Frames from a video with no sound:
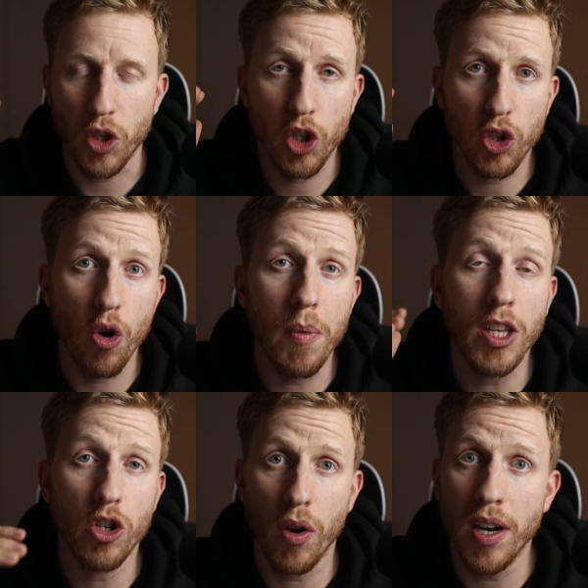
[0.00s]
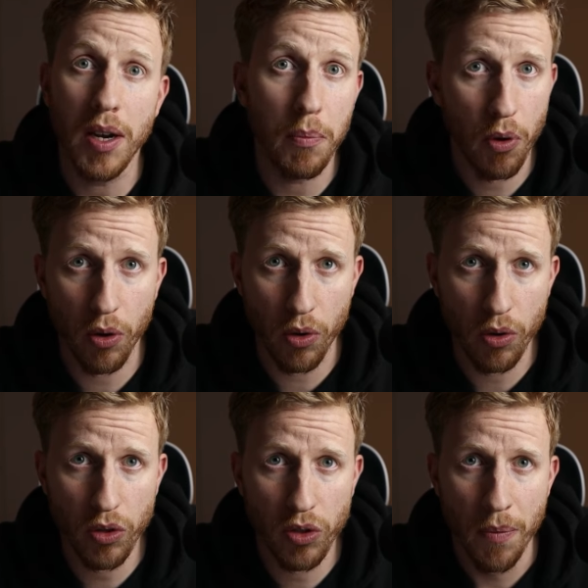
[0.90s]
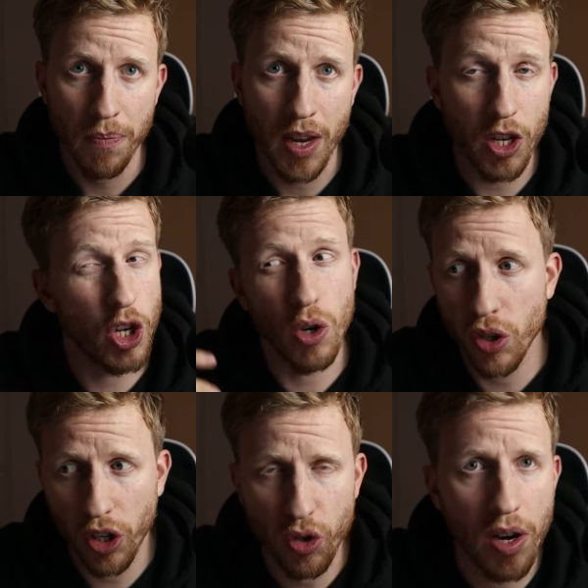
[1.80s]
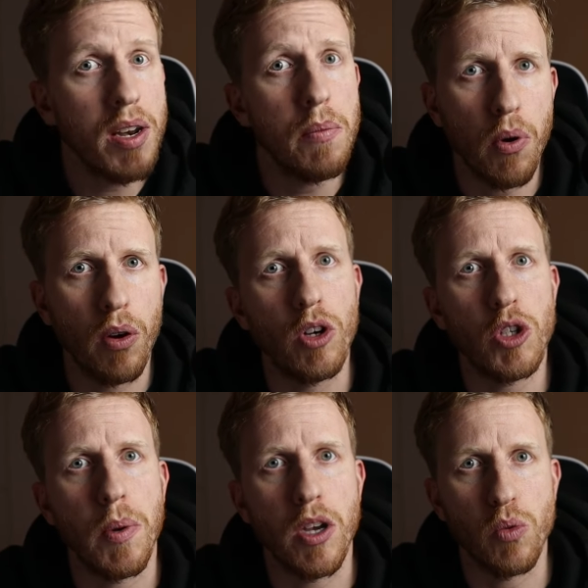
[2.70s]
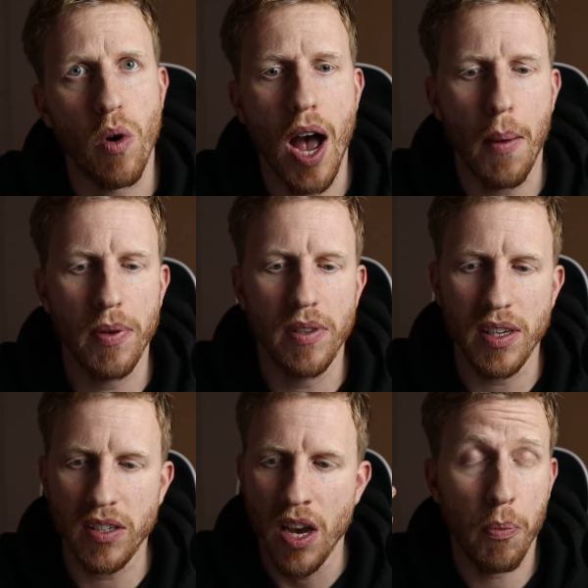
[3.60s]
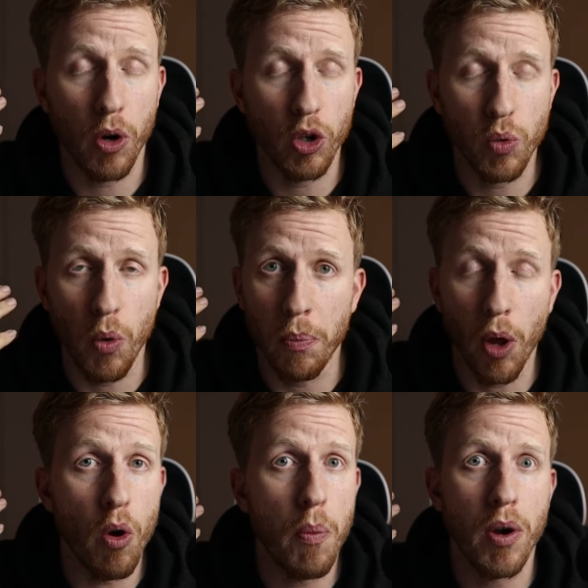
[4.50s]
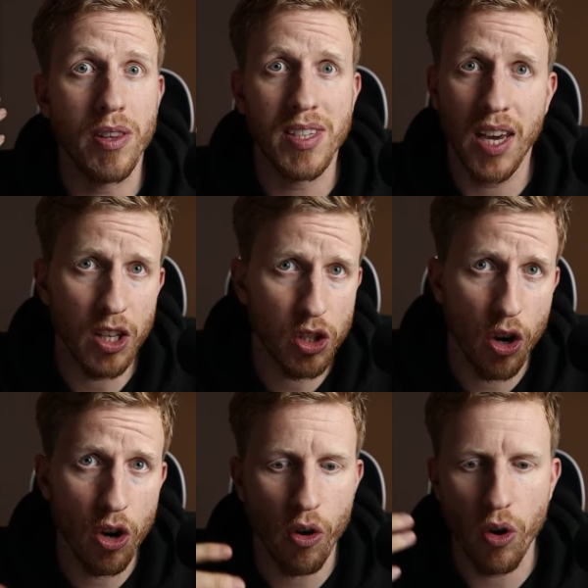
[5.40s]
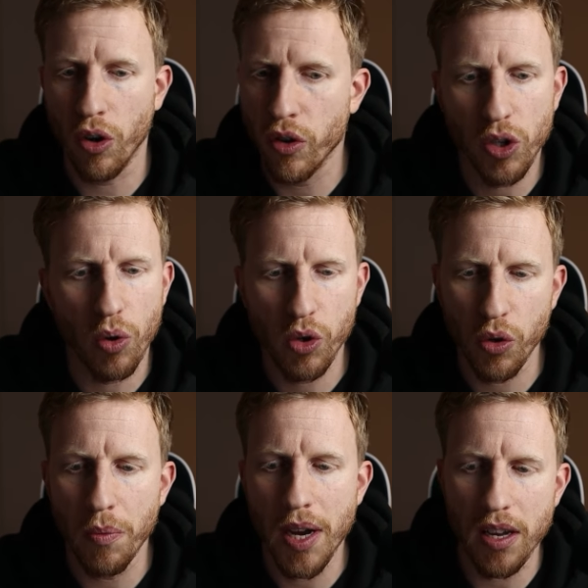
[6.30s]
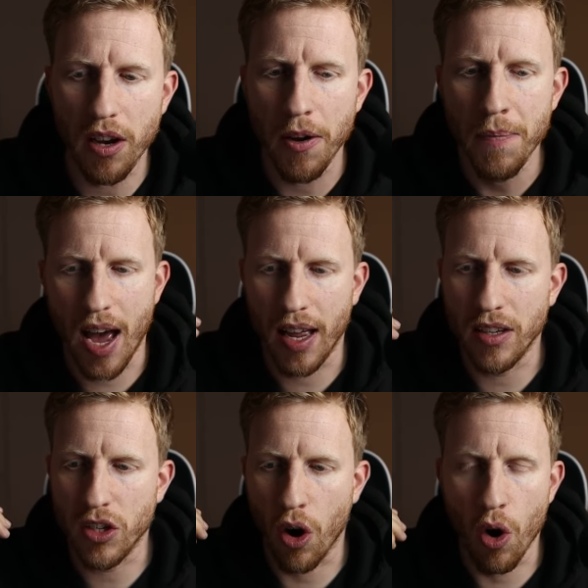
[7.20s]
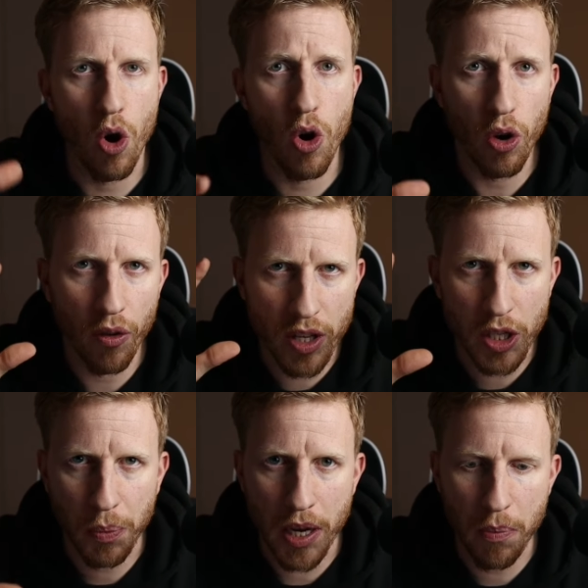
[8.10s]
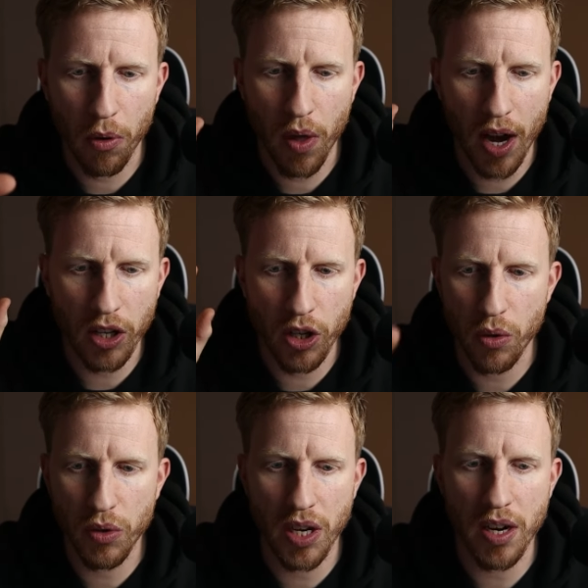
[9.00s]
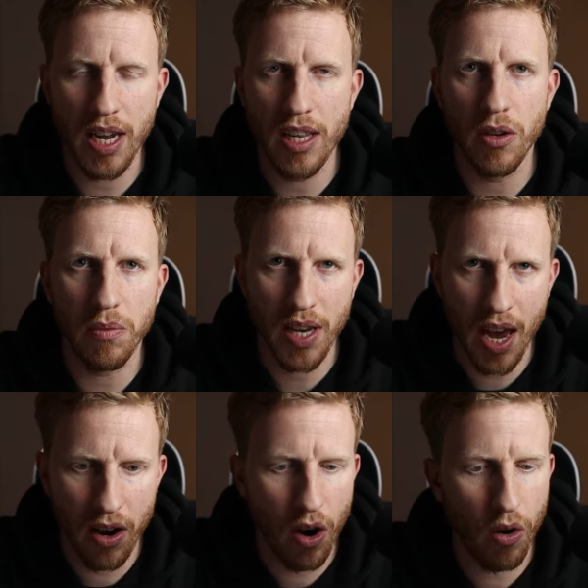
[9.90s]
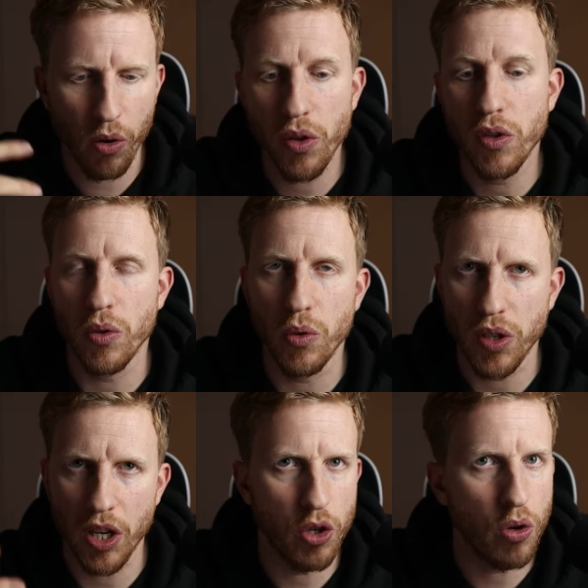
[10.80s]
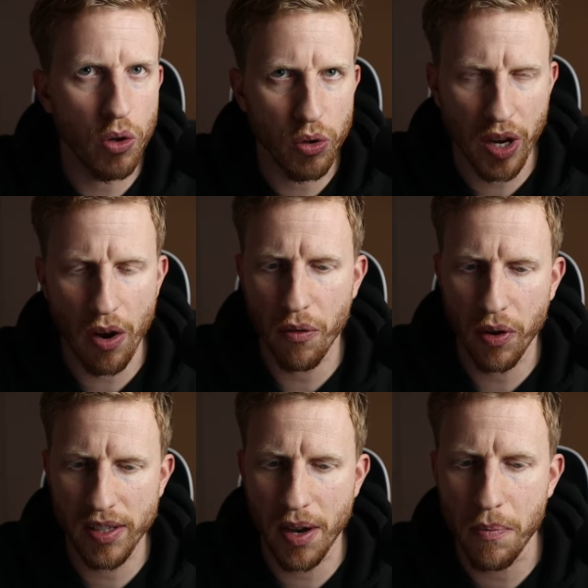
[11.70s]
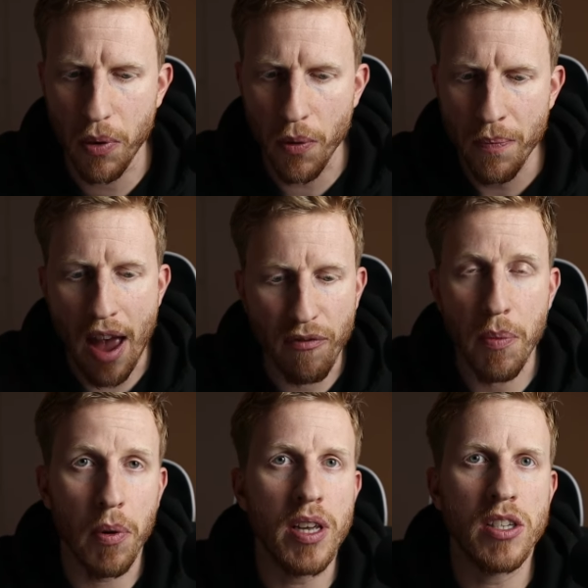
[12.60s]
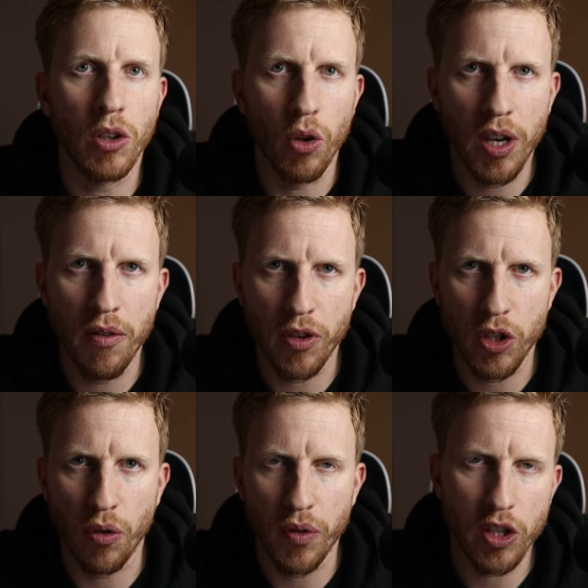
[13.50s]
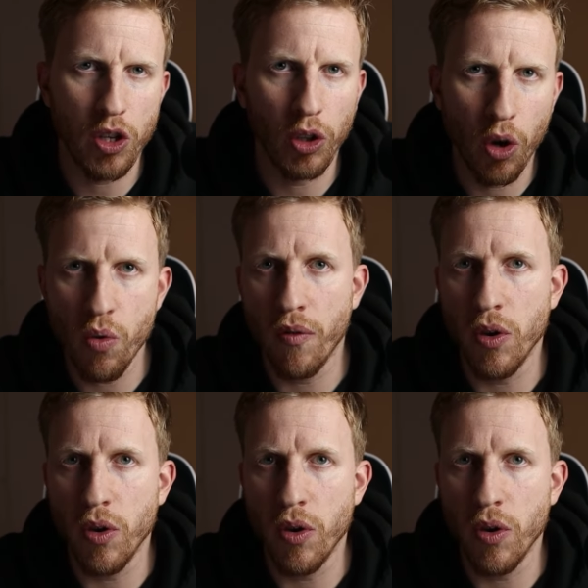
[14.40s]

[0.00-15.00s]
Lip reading: with so many trending products. It's usually a trending product, because what happens is a product will blow up on TikTok or another social media, and all of these people that are using Helium 10 or other tools like Jungle Scout, for example, everybody's looking for stuff that's got low